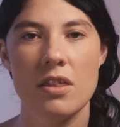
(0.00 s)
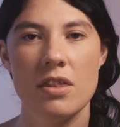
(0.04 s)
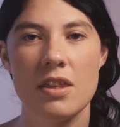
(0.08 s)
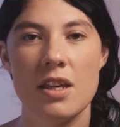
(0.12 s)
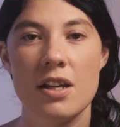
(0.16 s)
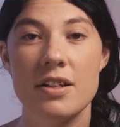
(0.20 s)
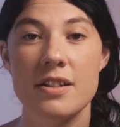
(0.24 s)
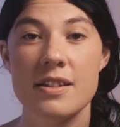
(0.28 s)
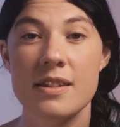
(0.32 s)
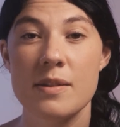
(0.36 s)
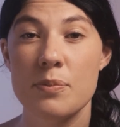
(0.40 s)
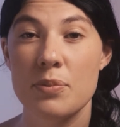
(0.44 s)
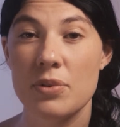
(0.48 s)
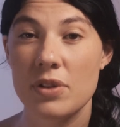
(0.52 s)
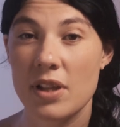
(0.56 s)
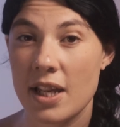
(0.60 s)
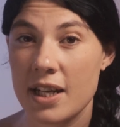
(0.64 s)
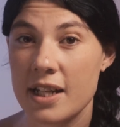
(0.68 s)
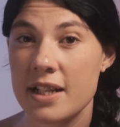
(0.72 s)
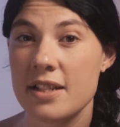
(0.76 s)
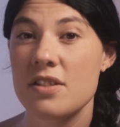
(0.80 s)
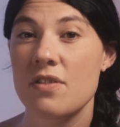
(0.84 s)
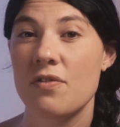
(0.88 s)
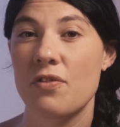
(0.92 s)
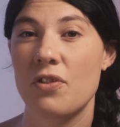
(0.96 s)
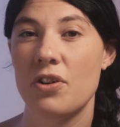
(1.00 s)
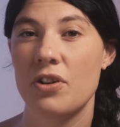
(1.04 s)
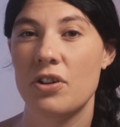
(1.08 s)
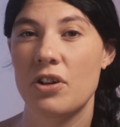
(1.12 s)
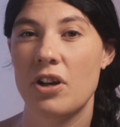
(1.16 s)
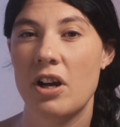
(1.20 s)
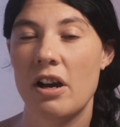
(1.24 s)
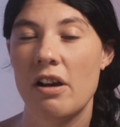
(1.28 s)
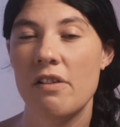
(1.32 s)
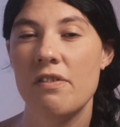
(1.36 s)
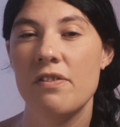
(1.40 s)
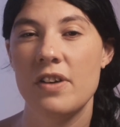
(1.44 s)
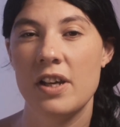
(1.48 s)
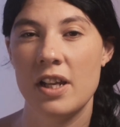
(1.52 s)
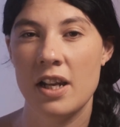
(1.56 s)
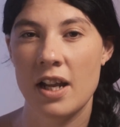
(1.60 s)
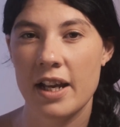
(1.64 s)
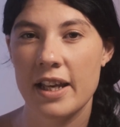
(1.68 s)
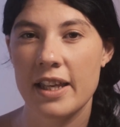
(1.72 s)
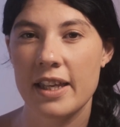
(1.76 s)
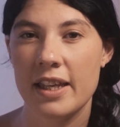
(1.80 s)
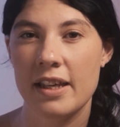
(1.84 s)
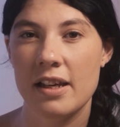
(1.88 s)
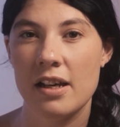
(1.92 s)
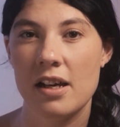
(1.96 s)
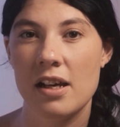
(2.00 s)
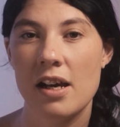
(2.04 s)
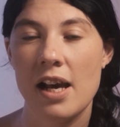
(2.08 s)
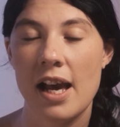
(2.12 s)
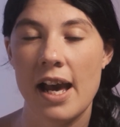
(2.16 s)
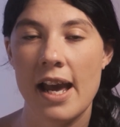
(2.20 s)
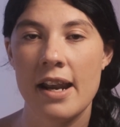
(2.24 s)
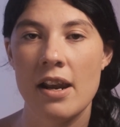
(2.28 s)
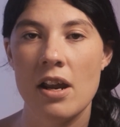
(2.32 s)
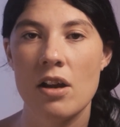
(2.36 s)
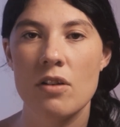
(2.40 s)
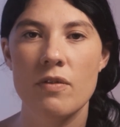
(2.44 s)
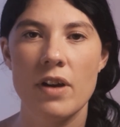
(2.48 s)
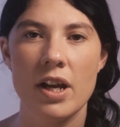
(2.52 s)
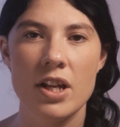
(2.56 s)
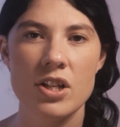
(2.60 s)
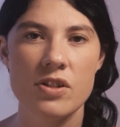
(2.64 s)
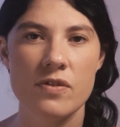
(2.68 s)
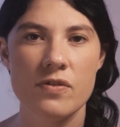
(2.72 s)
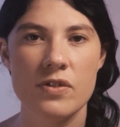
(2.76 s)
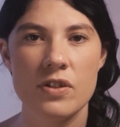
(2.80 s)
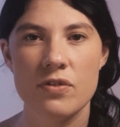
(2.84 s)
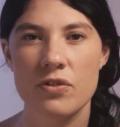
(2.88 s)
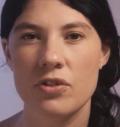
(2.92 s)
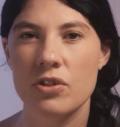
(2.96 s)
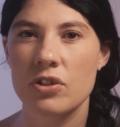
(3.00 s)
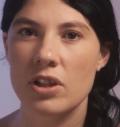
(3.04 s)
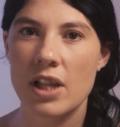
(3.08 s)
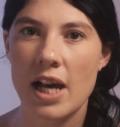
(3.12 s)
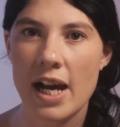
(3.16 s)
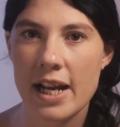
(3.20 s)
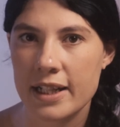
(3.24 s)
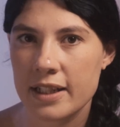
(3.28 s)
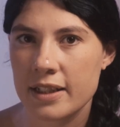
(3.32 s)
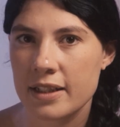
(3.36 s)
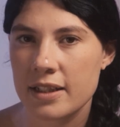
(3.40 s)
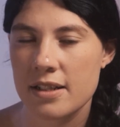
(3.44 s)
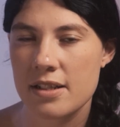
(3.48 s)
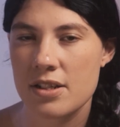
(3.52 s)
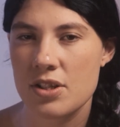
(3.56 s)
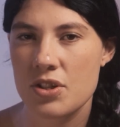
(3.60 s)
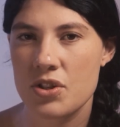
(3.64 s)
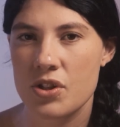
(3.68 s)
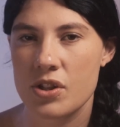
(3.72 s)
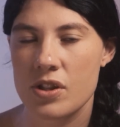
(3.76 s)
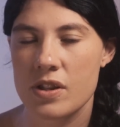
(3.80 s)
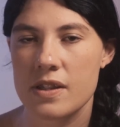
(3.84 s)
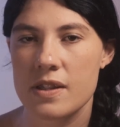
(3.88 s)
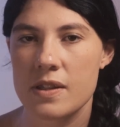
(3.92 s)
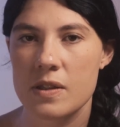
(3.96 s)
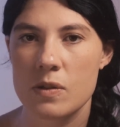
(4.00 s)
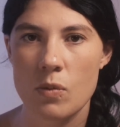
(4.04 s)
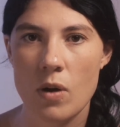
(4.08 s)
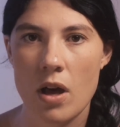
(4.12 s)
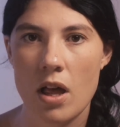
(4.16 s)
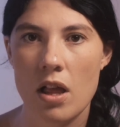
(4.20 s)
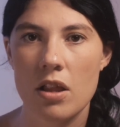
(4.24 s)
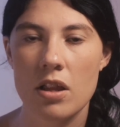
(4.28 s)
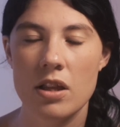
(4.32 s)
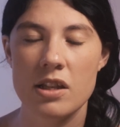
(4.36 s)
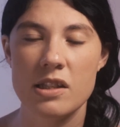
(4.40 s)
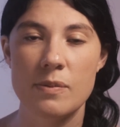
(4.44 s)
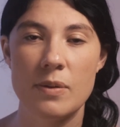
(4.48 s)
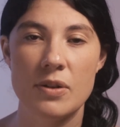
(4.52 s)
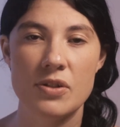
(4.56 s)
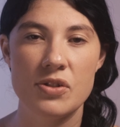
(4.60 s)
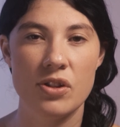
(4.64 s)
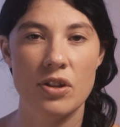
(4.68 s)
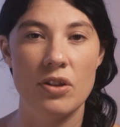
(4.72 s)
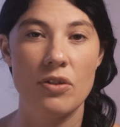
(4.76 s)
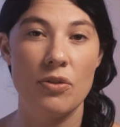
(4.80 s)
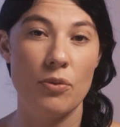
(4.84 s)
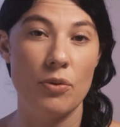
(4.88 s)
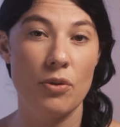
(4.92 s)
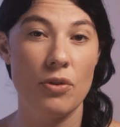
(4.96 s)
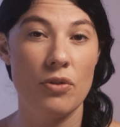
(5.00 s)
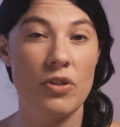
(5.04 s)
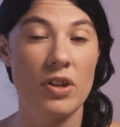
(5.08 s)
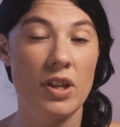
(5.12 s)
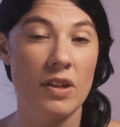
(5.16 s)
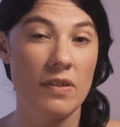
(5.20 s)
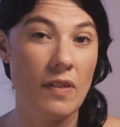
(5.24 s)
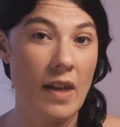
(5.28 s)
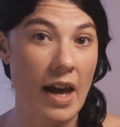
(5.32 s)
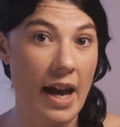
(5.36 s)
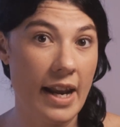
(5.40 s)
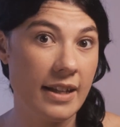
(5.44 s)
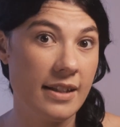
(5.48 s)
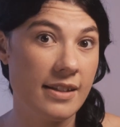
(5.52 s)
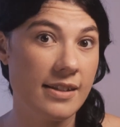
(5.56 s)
There is plenty to photograph in IKEA and a range of different lighting conditions as well, especially through the lighting